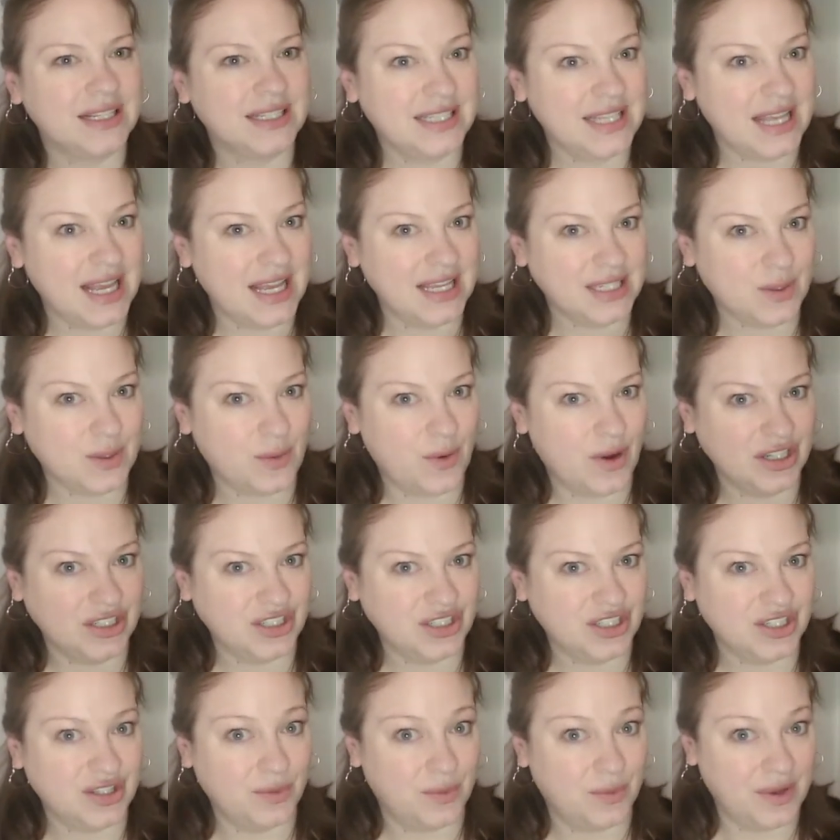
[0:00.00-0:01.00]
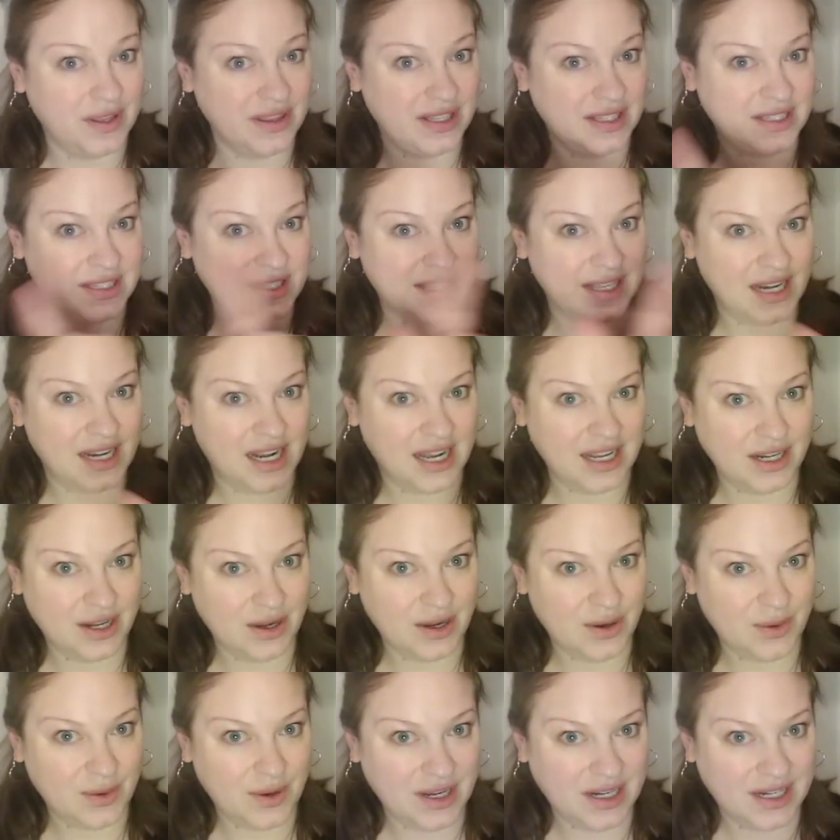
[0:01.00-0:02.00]
A Sasquatch, the one that said
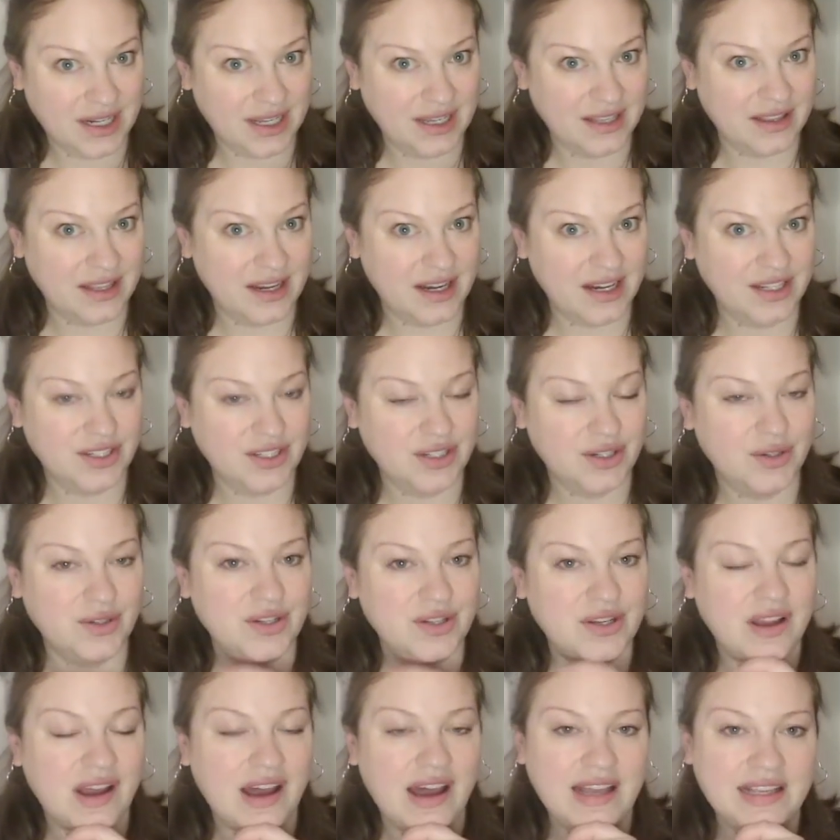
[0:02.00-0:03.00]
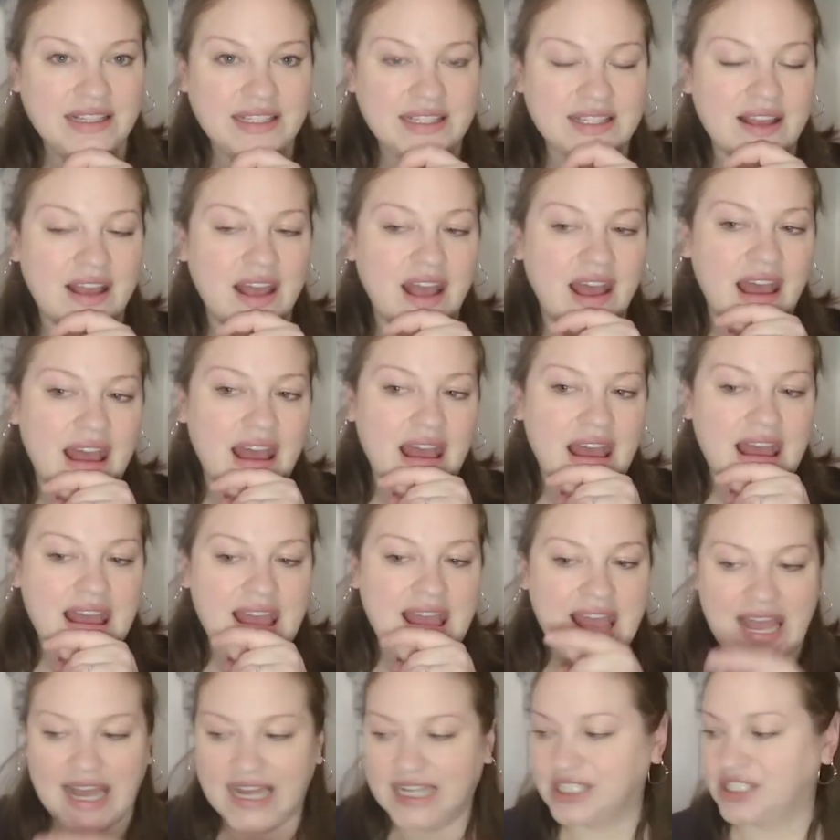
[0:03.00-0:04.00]
Idaho on it that I showed you guys.
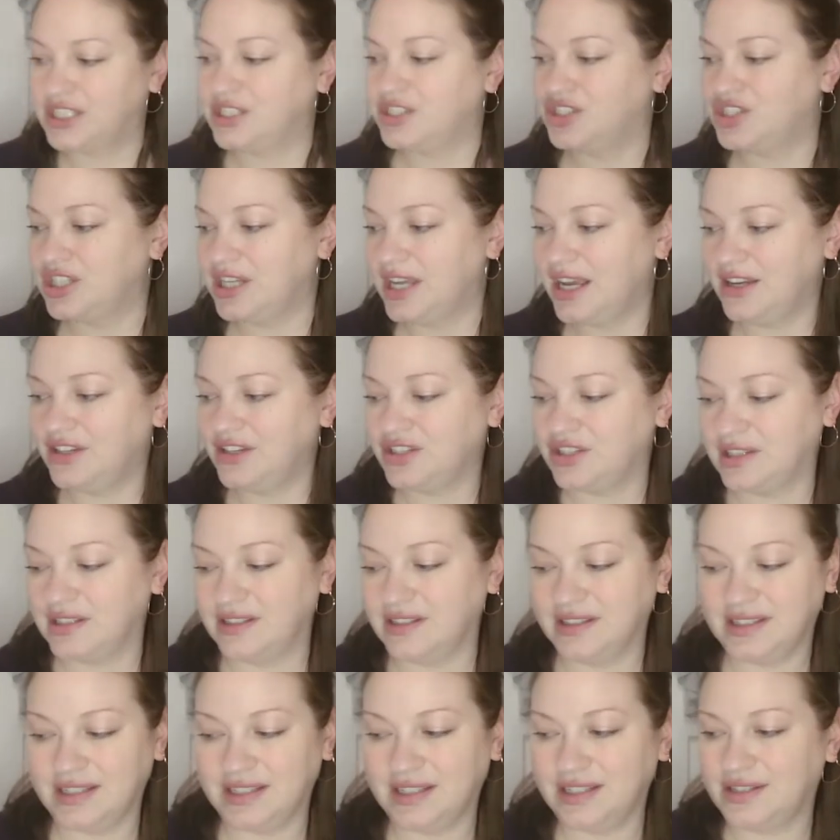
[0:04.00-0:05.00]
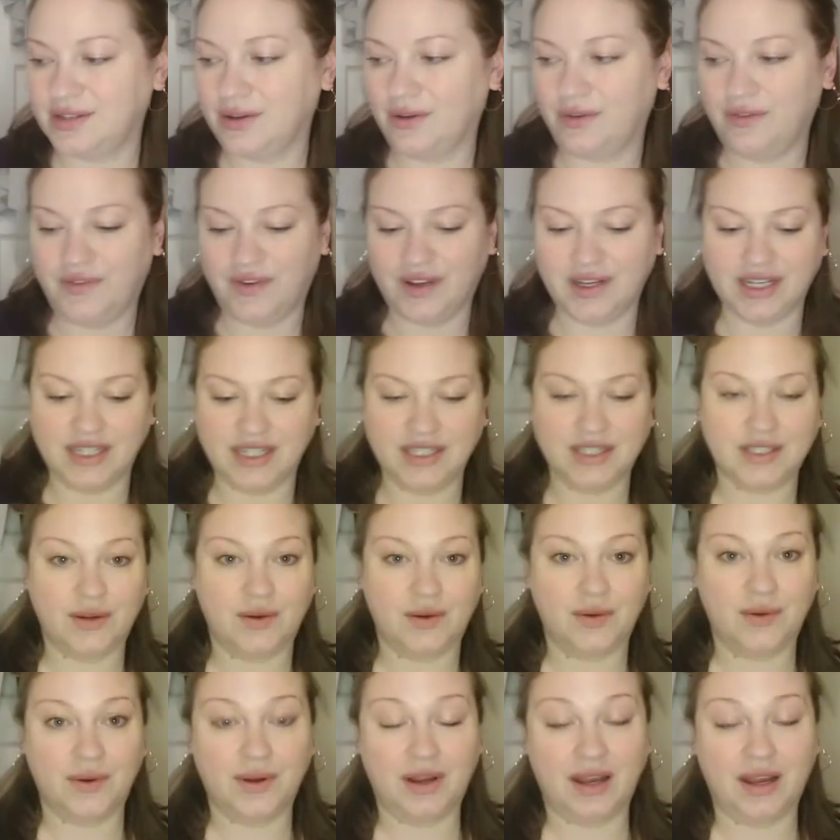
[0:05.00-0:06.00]
And she actually, this is so funny.
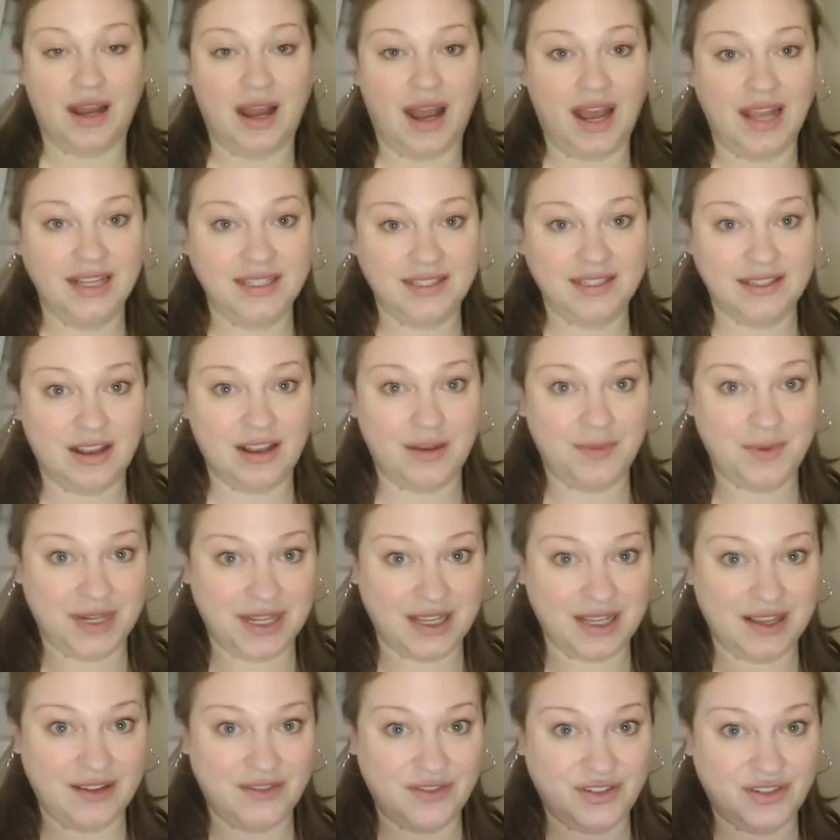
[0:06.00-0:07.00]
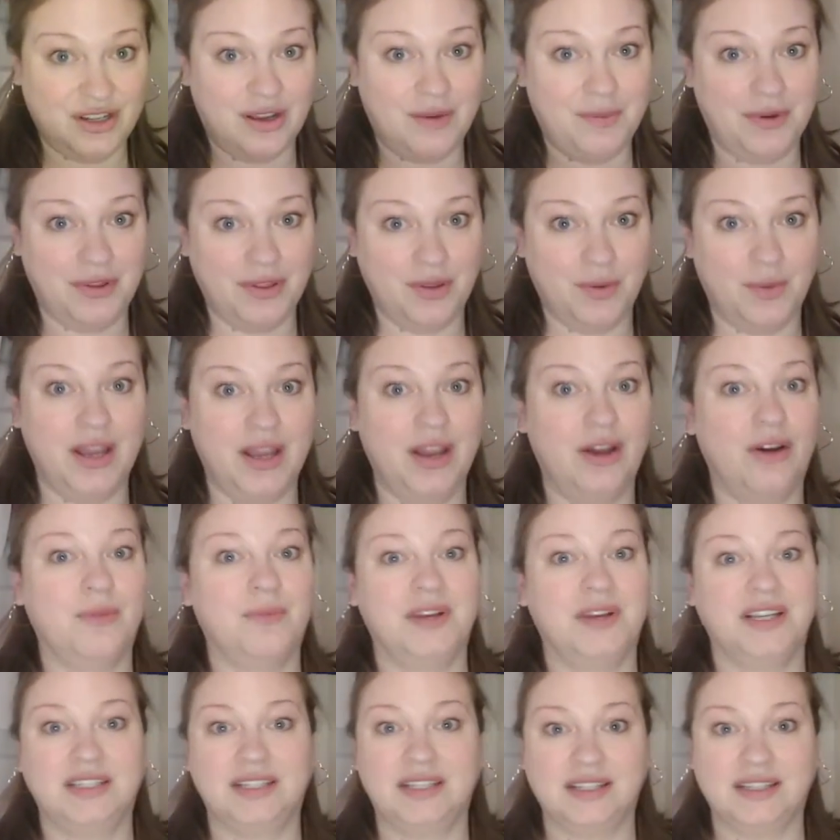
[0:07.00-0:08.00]
So I stop at a gift shop on the way
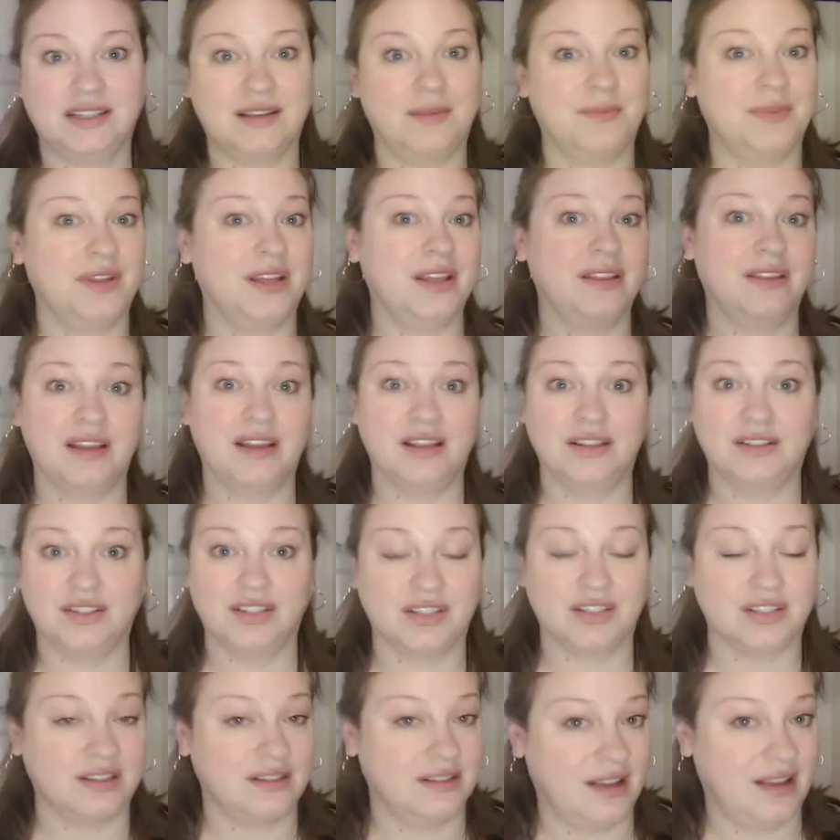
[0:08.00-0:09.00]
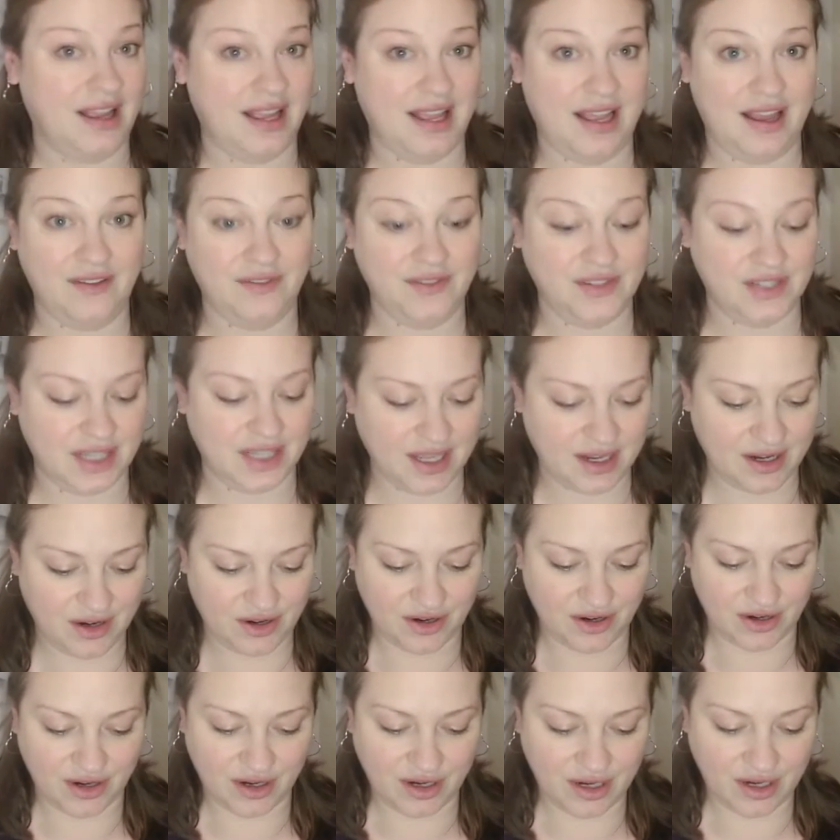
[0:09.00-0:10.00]
home. I see something that just, I have to get
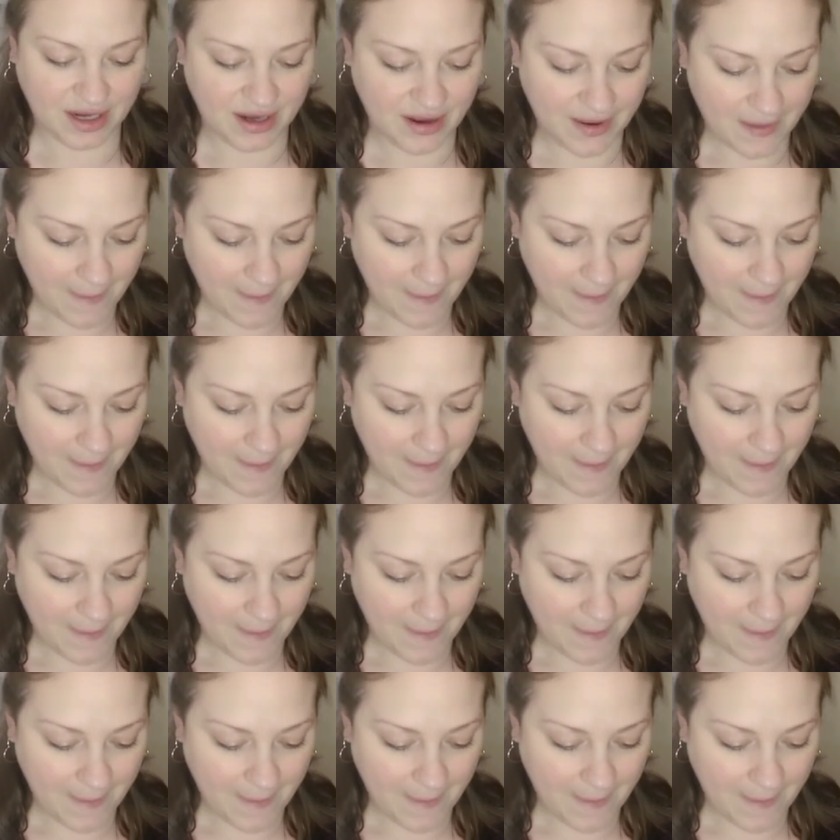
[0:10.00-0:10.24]
her.